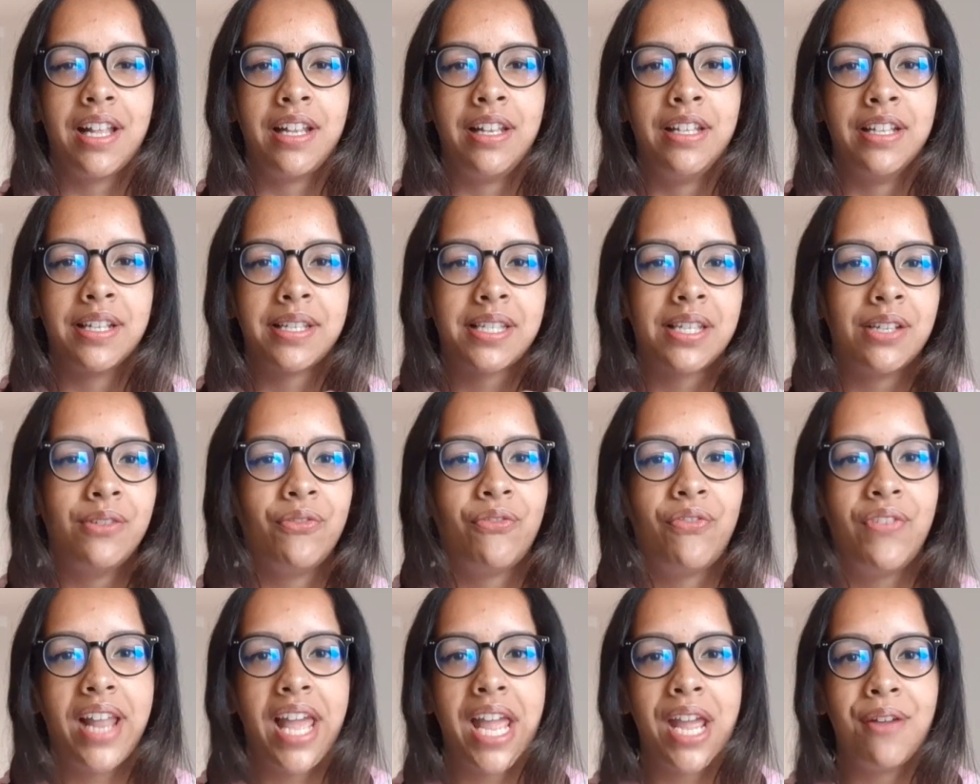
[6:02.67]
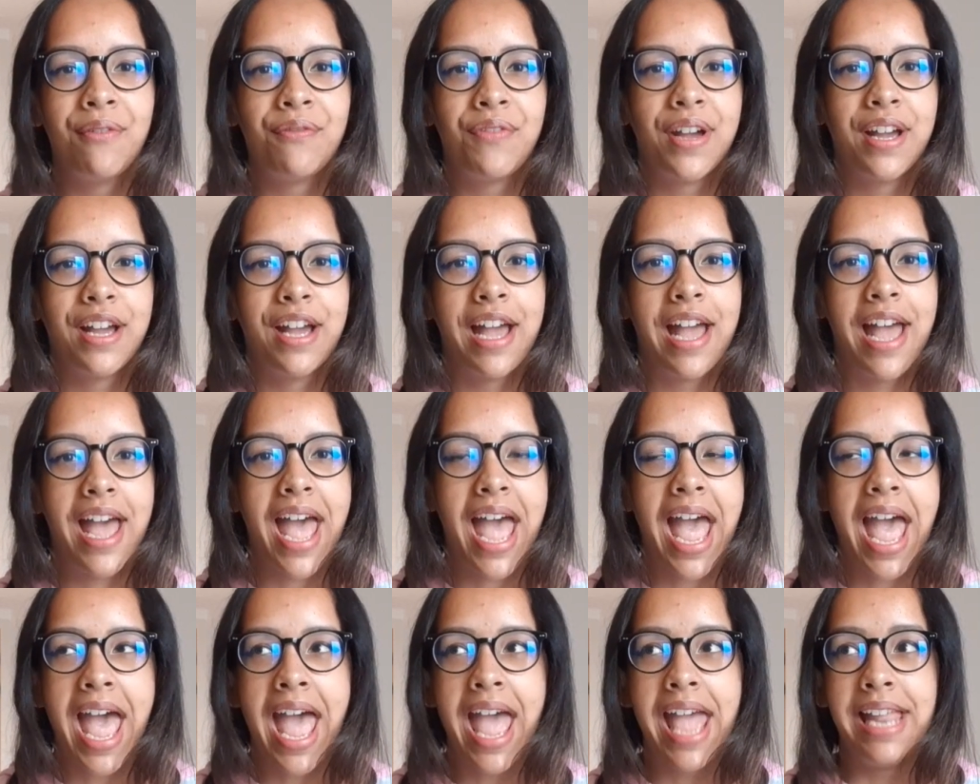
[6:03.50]
Listen Flavor
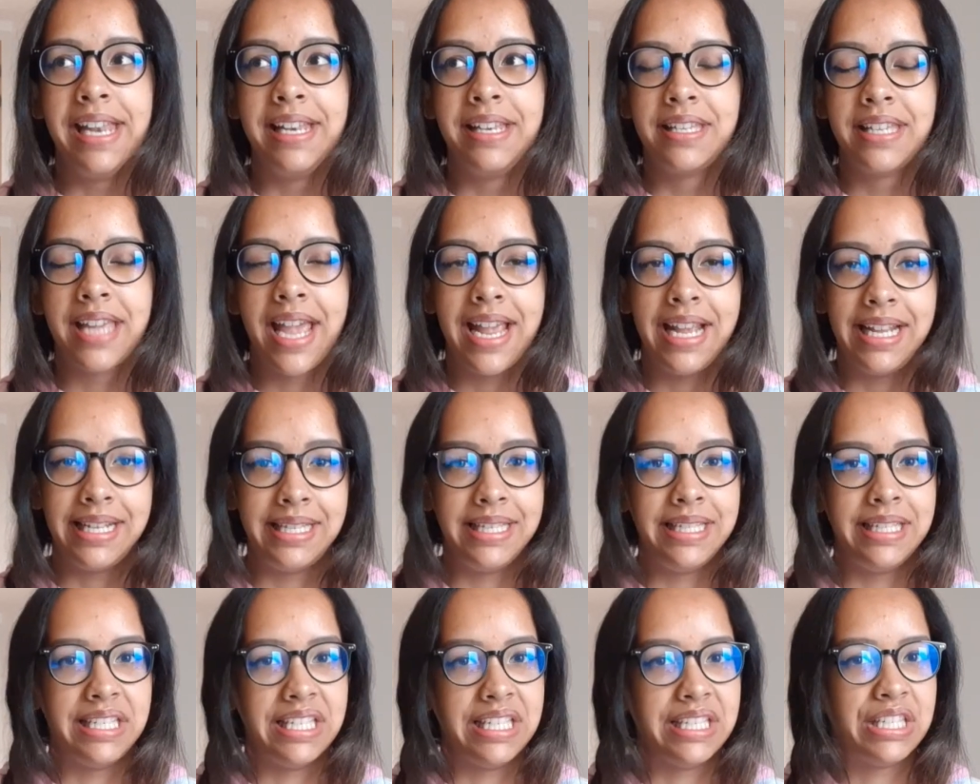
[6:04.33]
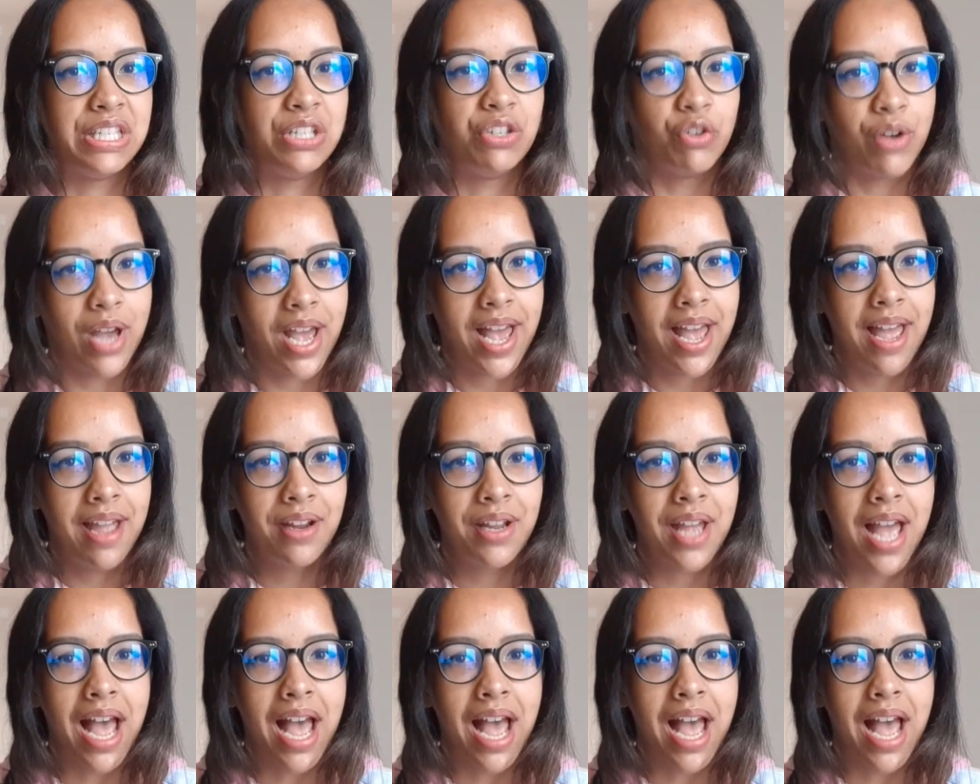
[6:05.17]
and AC/DC Rag.